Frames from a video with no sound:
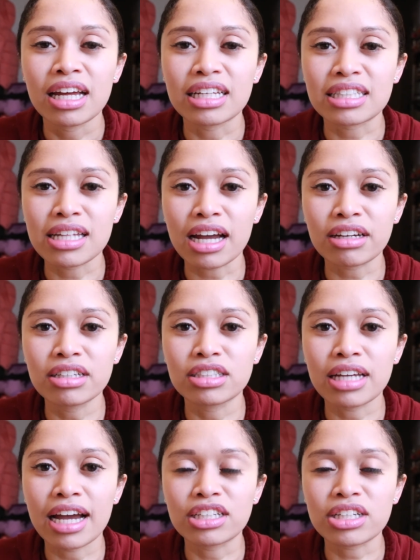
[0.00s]
It's not gonna
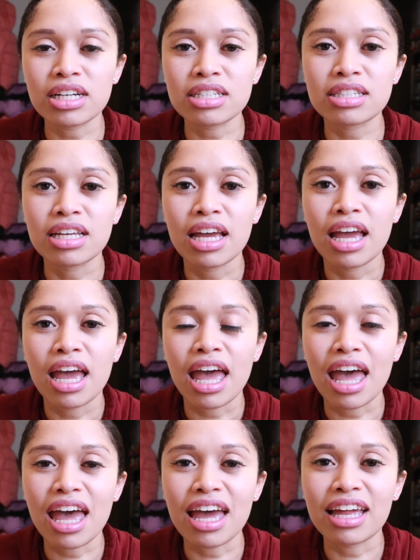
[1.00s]
digest,
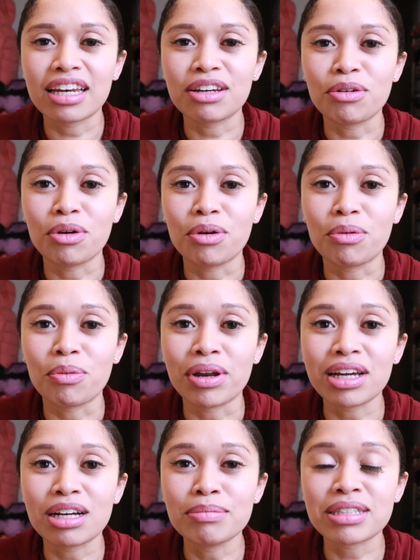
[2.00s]
and
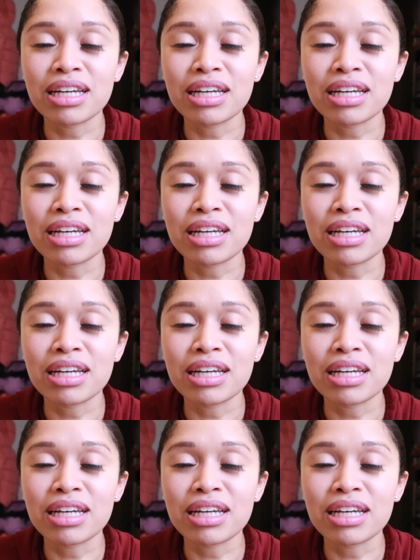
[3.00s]
when it comes